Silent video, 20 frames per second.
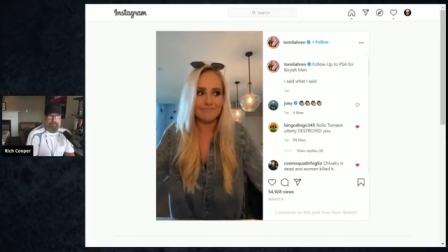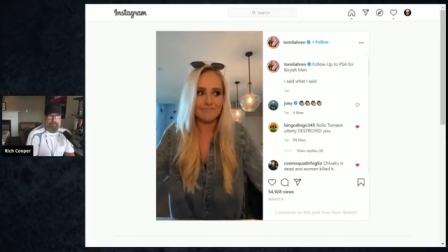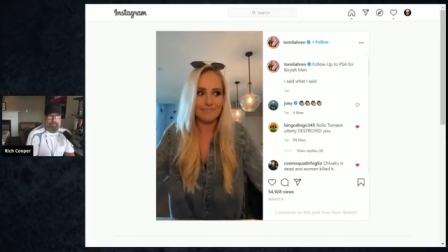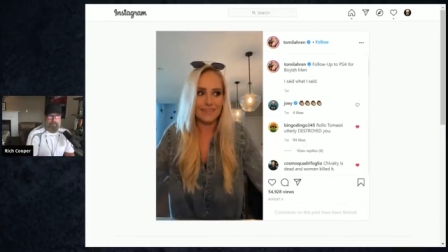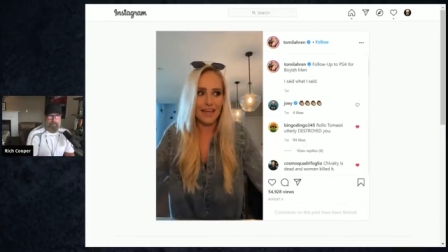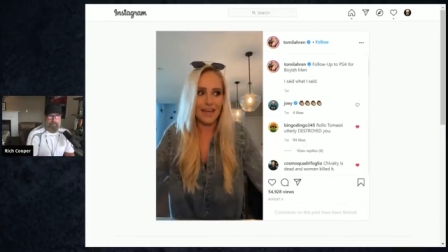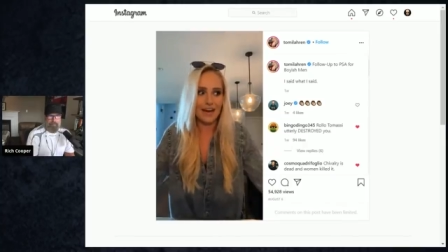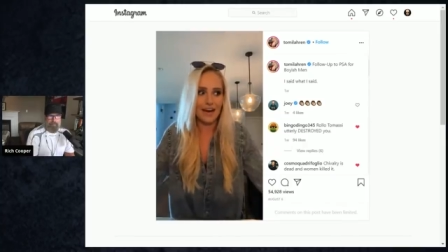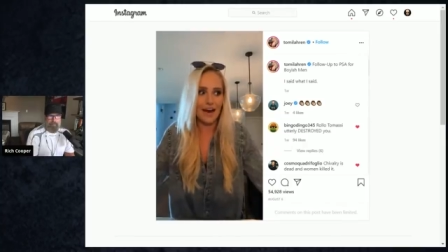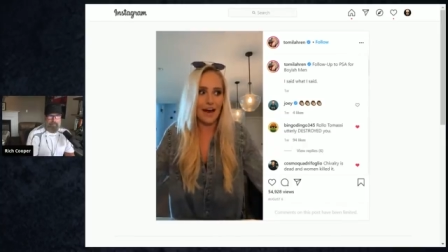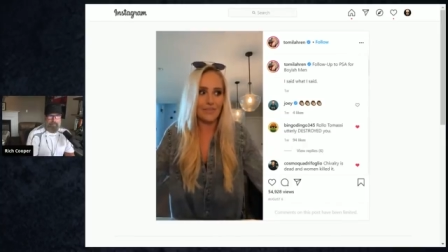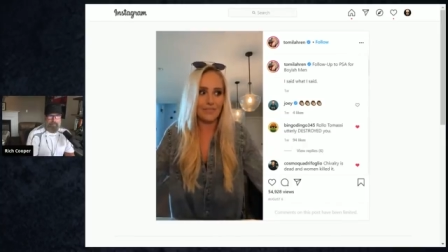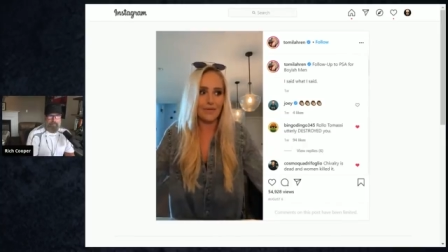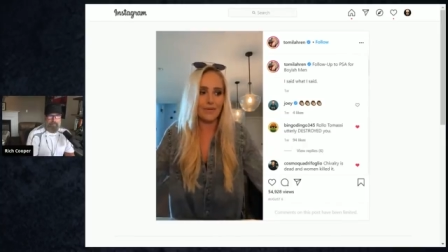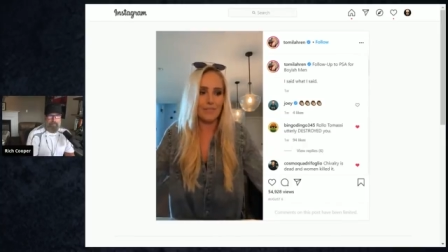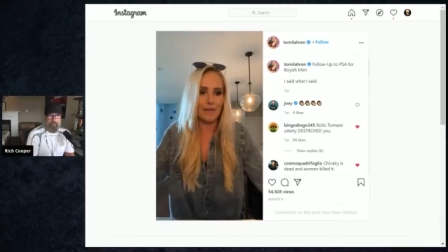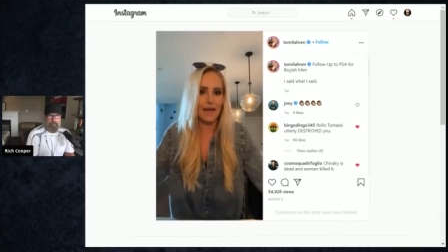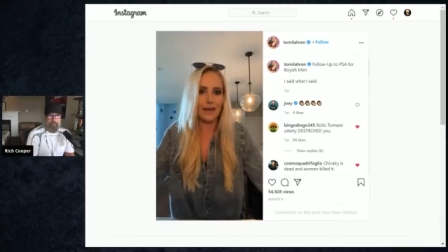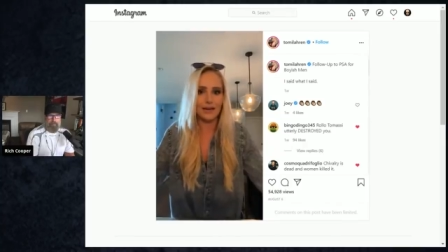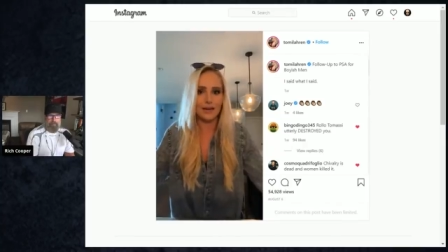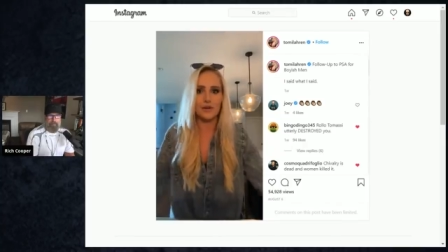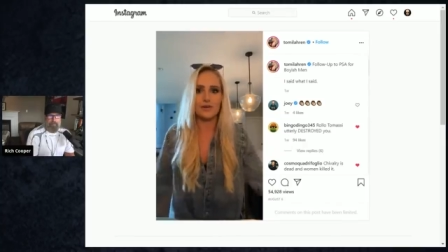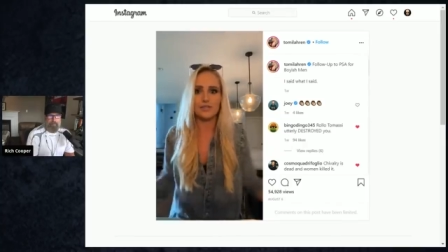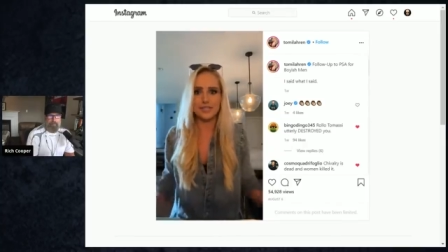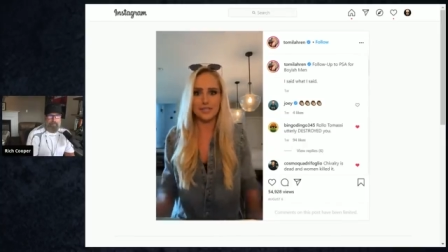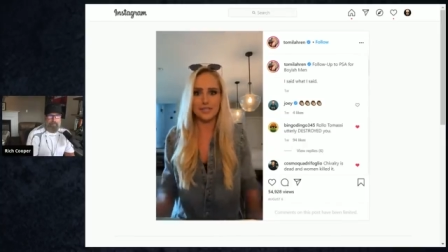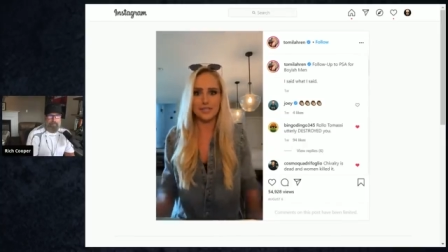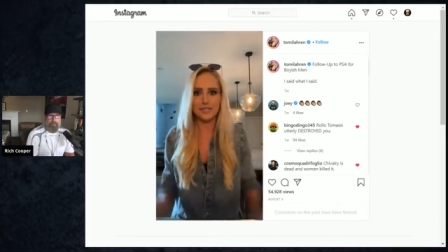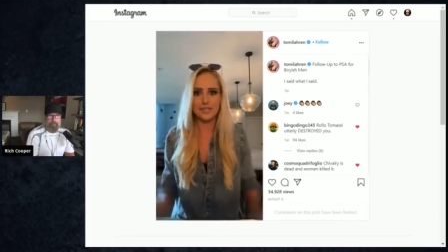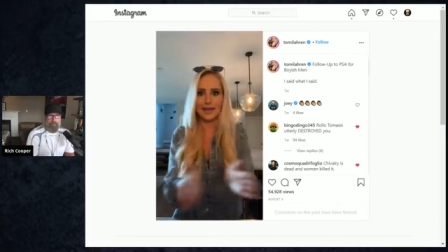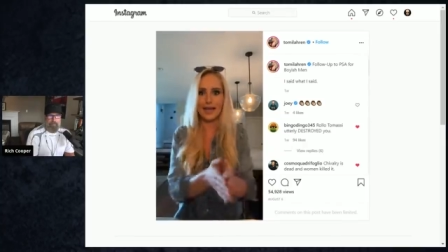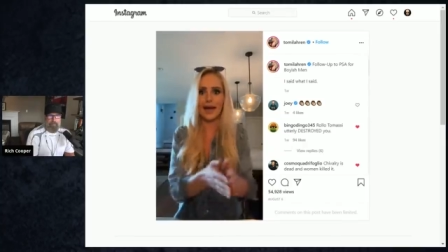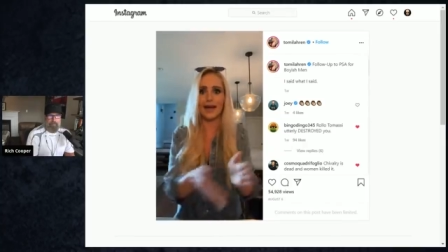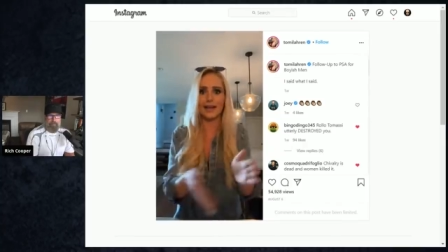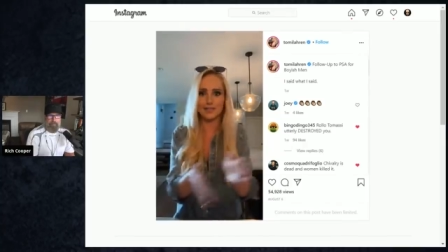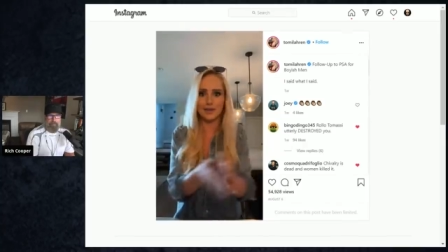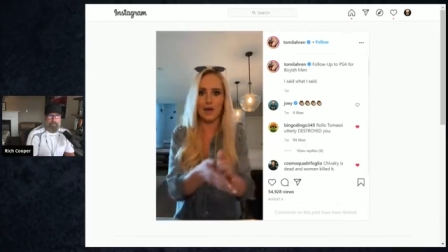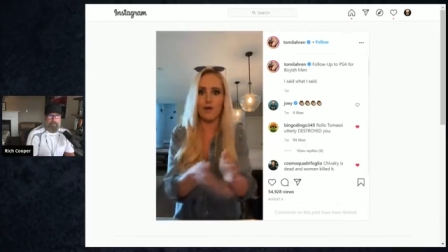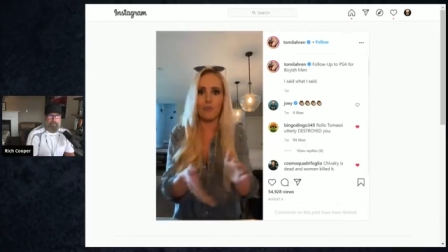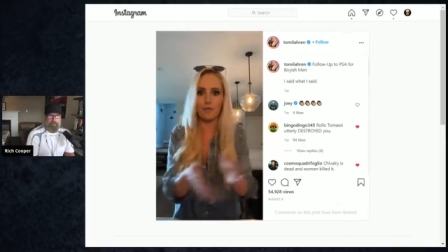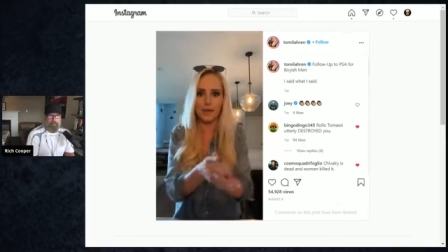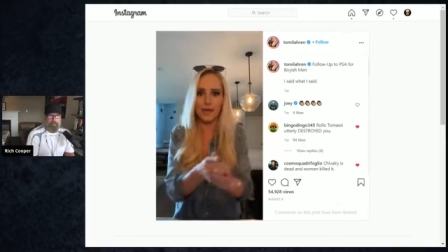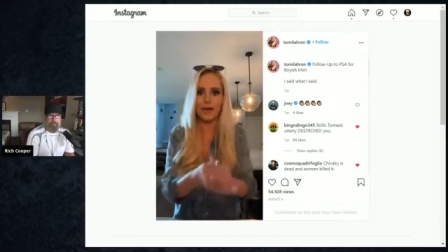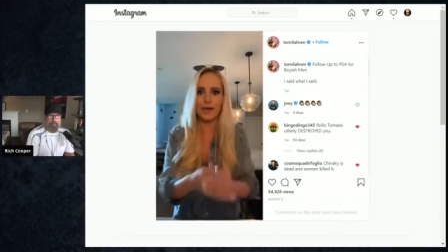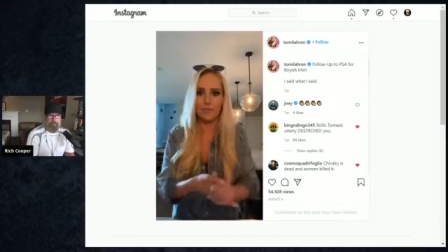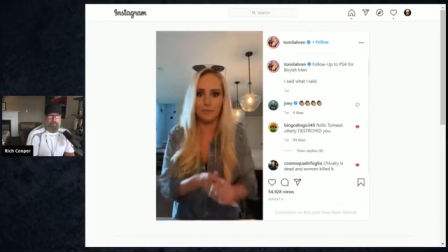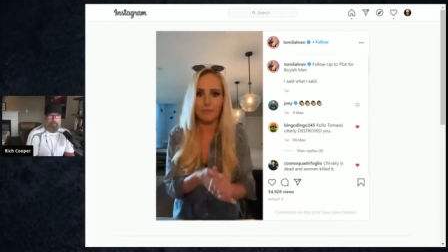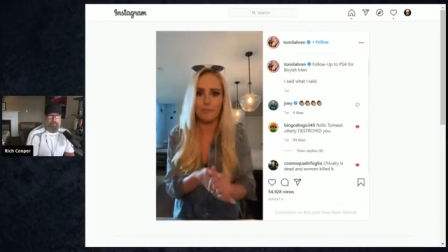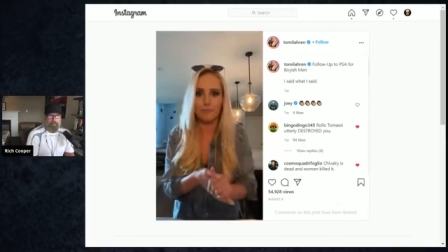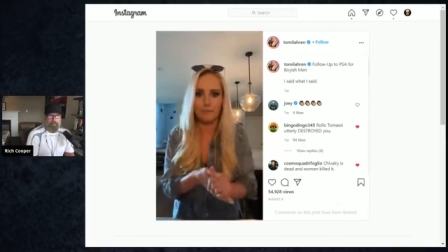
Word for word: every man goes, yeah, yeah, don't be a,